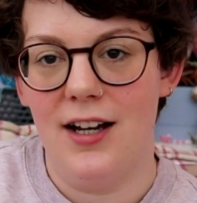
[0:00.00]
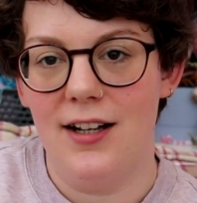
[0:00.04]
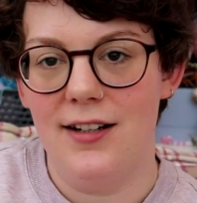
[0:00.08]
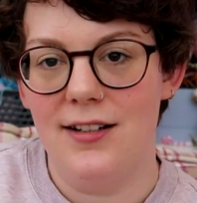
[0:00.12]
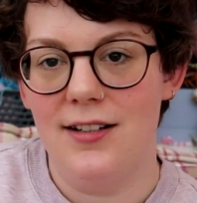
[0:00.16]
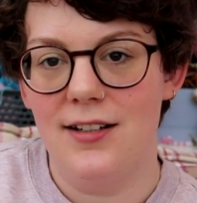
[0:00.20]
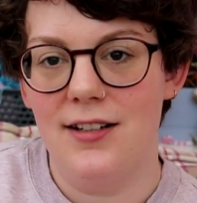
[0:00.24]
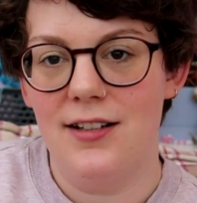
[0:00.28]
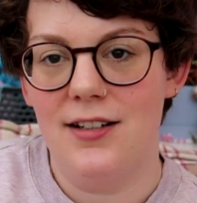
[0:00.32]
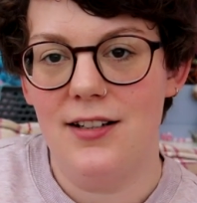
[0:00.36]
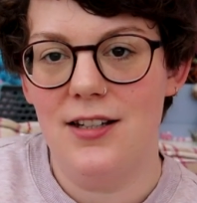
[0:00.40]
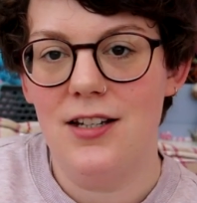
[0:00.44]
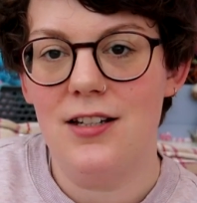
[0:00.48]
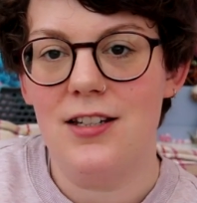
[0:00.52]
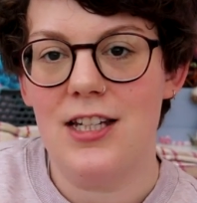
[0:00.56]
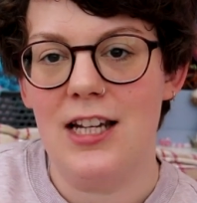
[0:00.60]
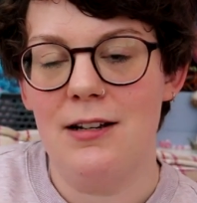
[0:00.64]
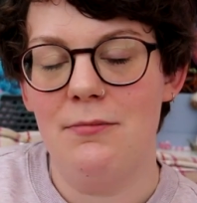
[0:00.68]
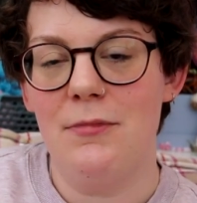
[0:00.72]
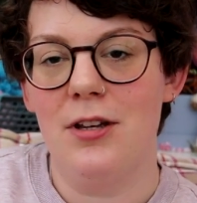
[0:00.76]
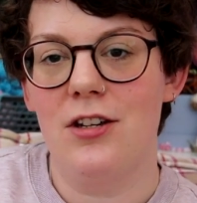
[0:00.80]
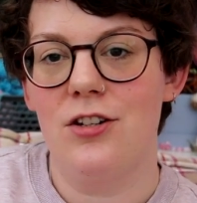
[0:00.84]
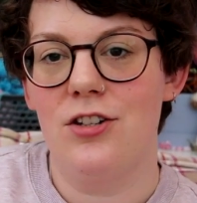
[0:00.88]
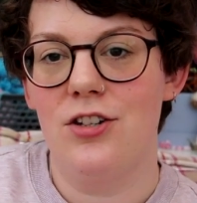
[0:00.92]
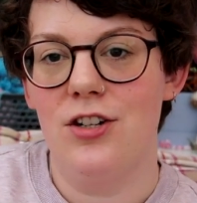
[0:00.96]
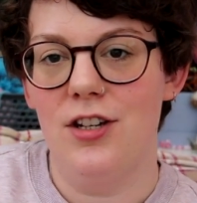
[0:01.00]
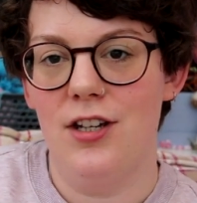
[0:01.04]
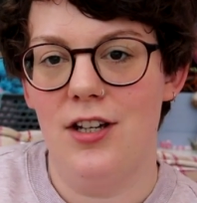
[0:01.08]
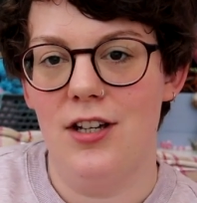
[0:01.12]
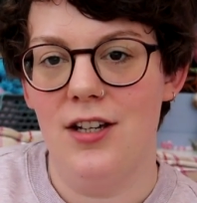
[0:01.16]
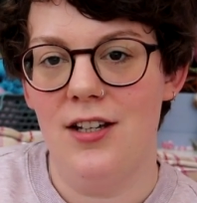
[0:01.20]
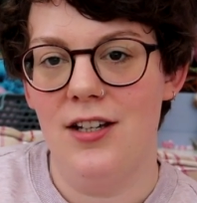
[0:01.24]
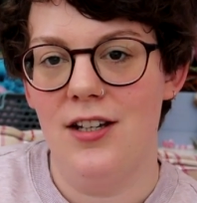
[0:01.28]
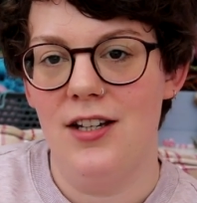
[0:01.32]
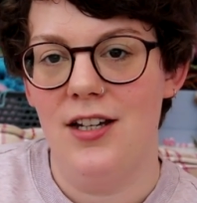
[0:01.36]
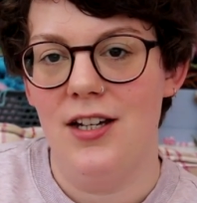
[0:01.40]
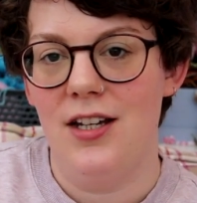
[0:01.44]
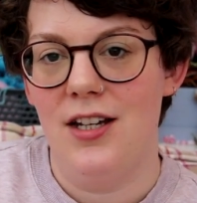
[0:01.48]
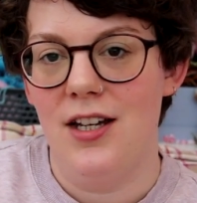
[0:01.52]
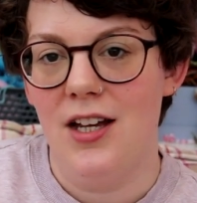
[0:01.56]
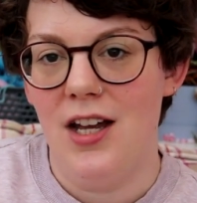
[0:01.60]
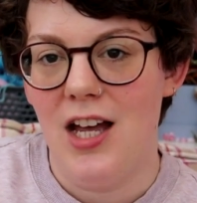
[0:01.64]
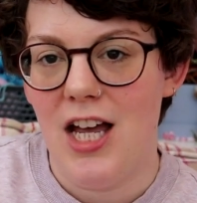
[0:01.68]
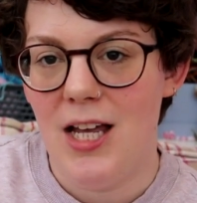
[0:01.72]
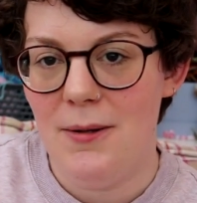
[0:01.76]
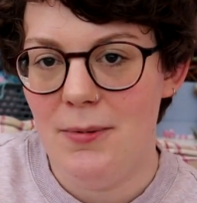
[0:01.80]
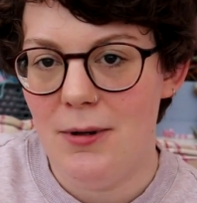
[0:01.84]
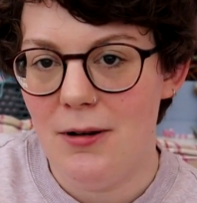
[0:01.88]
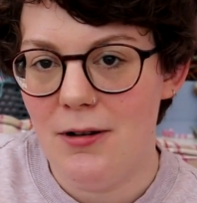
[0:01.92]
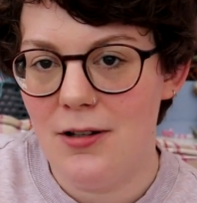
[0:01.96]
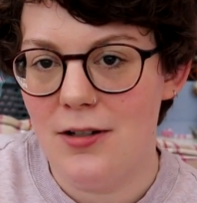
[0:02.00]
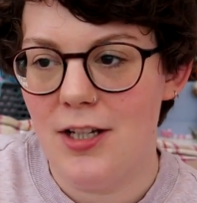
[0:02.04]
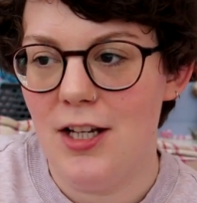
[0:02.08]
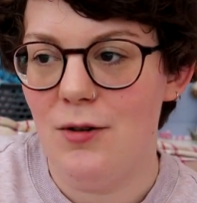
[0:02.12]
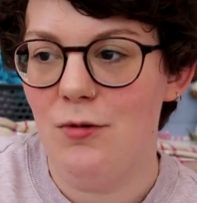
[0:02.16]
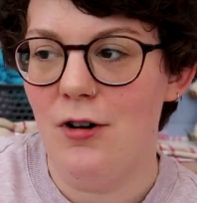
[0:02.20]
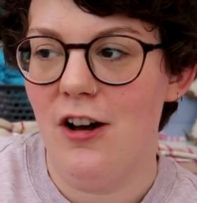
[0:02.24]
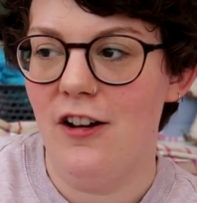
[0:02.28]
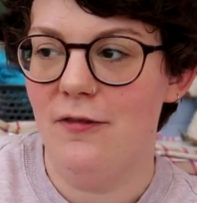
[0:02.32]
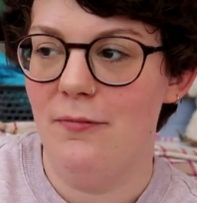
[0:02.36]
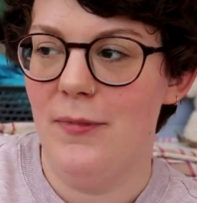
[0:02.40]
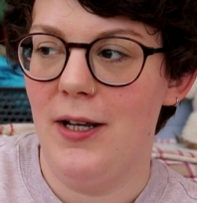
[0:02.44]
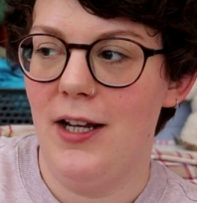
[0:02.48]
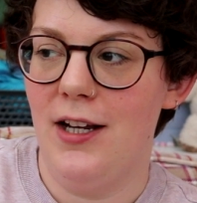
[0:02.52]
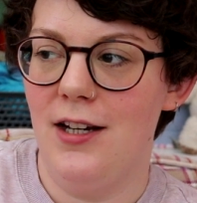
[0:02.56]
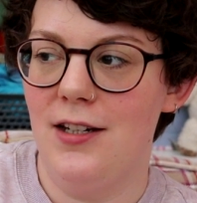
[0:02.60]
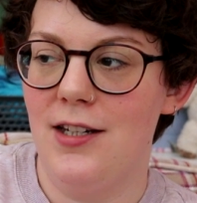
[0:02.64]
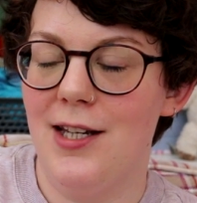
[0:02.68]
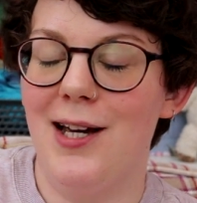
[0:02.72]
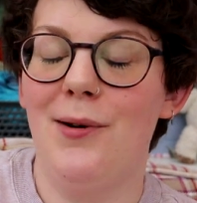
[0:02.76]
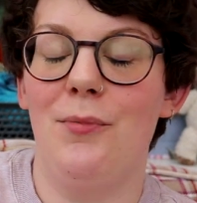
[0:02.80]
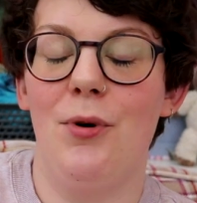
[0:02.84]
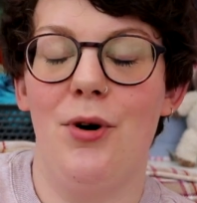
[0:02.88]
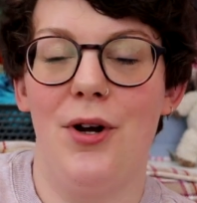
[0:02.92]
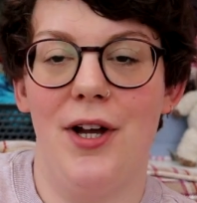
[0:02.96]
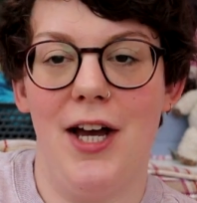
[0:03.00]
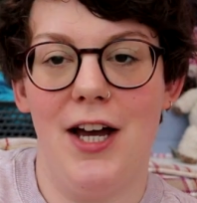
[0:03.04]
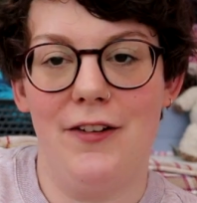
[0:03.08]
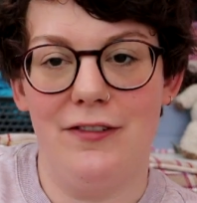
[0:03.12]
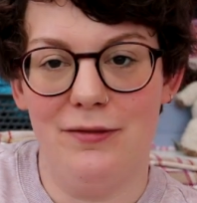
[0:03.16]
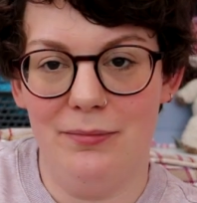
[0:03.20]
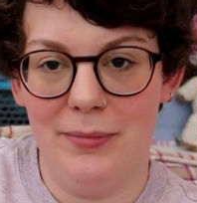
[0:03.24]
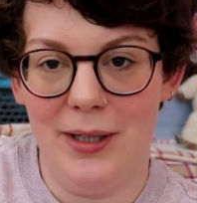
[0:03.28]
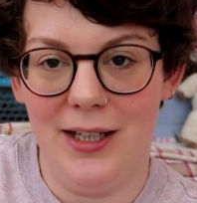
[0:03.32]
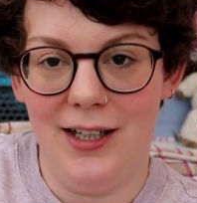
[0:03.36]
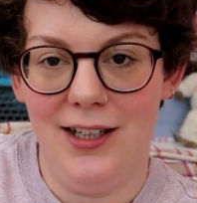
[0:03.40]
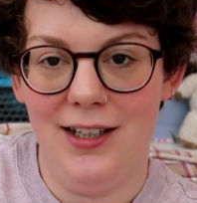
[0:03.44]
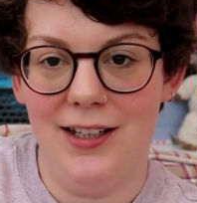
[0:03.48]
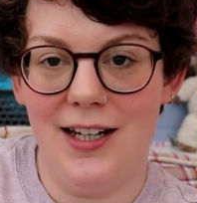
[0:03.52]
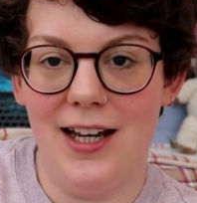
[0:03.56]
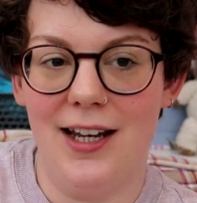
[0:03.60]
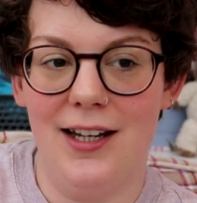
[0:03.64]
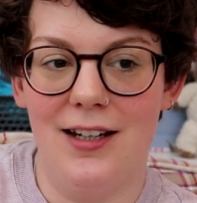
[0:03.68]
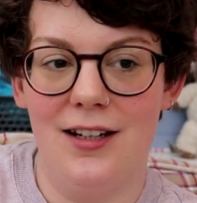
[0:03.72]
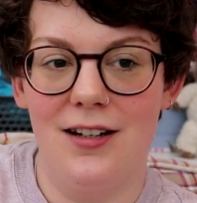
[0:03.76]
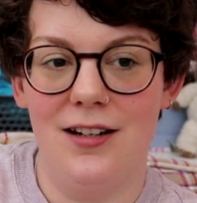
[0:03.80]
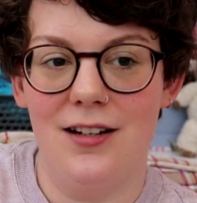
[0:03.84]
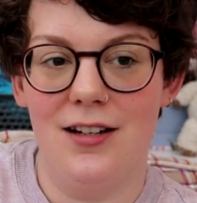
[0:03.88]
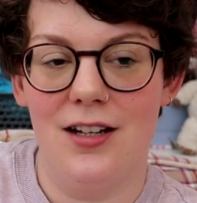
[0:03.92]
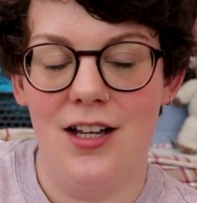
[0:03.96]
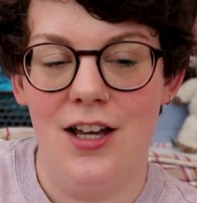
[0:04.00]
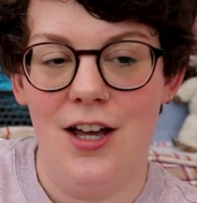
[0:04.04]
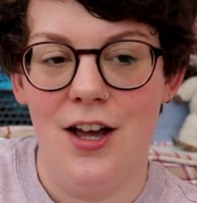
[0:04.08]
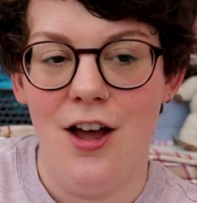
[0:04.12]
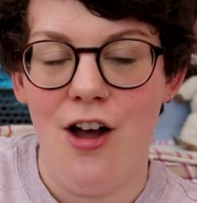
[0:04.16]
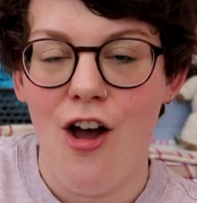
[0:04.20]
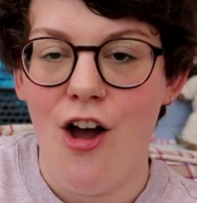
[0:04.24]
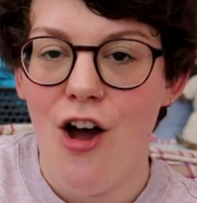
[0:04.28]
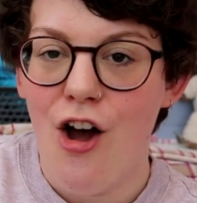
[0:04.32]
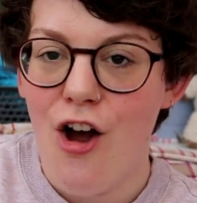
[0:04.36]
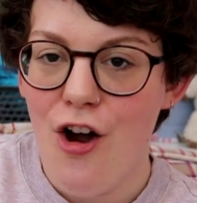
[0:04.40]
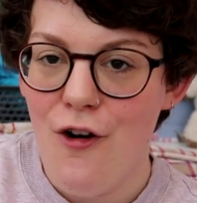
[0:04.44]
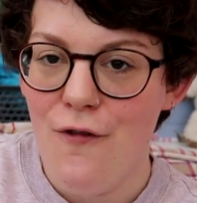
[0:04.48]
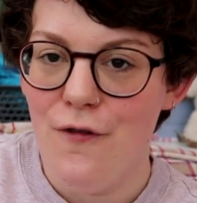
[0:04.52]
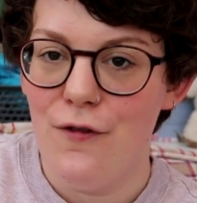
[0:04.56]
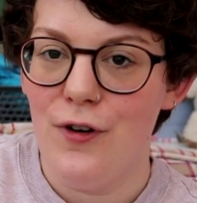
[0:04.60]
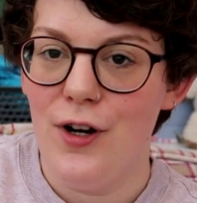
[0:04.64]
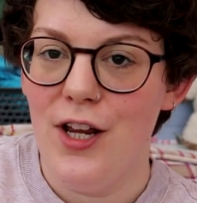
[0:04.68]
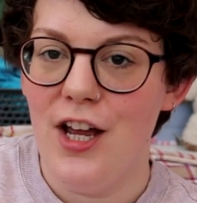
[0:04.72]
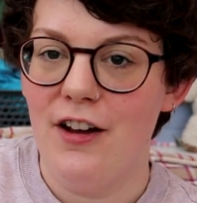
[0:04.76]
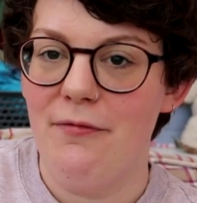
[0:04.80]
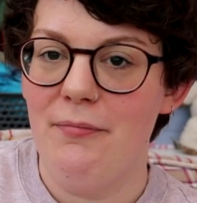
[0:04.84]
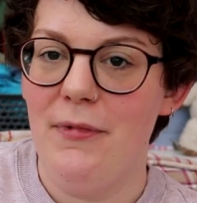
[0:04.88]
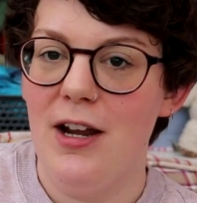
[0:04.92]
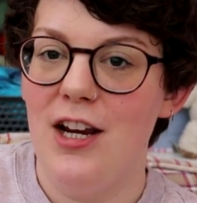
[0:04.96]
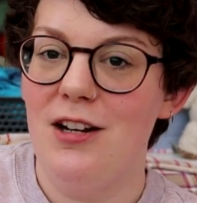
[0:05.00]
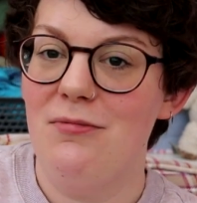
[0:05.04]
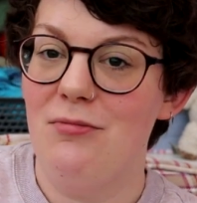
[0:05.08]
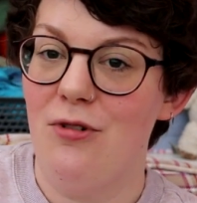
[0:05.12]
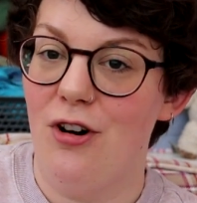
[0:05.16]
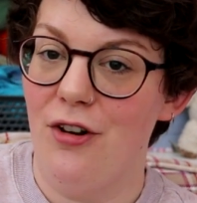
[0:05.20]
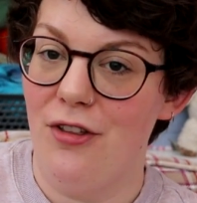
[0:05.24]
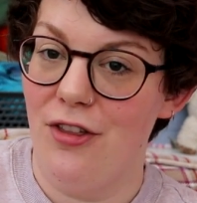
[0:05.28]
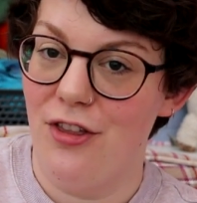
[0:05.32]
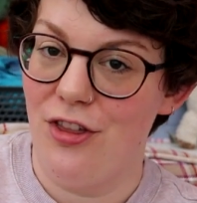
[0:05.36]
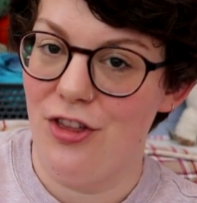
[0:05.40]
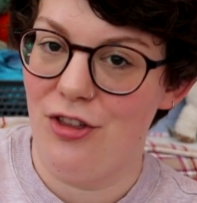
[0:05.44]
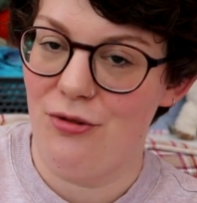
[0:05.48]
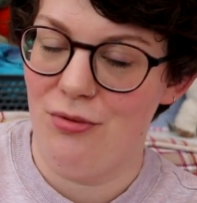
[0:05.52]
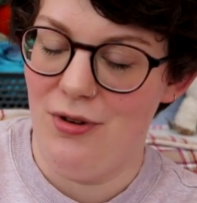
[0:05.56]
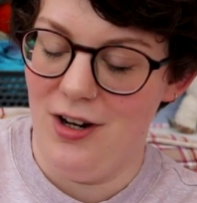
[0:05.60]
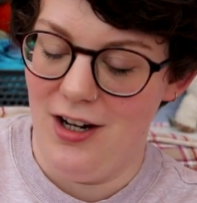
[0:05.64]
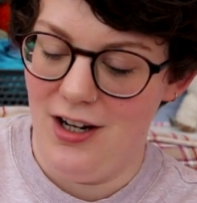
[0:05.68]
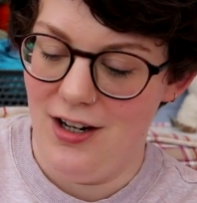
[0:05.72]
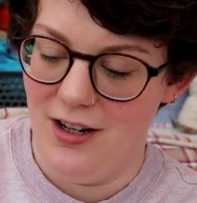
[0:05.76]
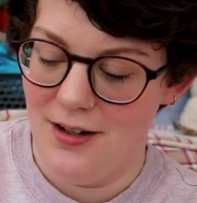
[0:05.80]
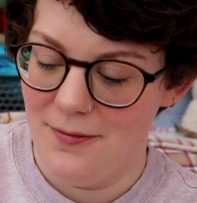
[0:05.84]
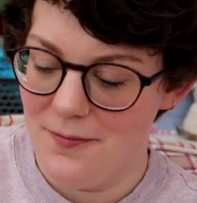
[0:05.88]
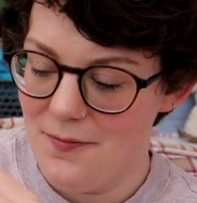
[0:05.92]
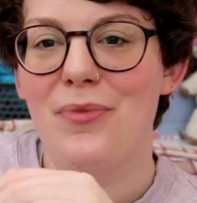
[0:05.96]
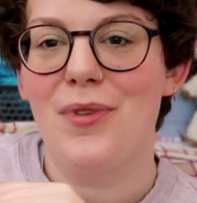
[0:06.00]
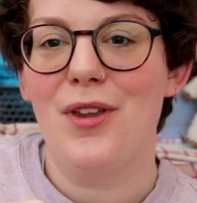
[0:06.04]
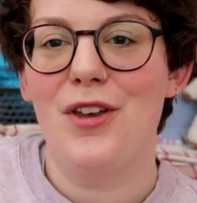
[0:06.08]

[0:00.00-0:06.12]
And this time next year, I'll be able to say what I've made and what I haven't made, and hopefully I've made more than three.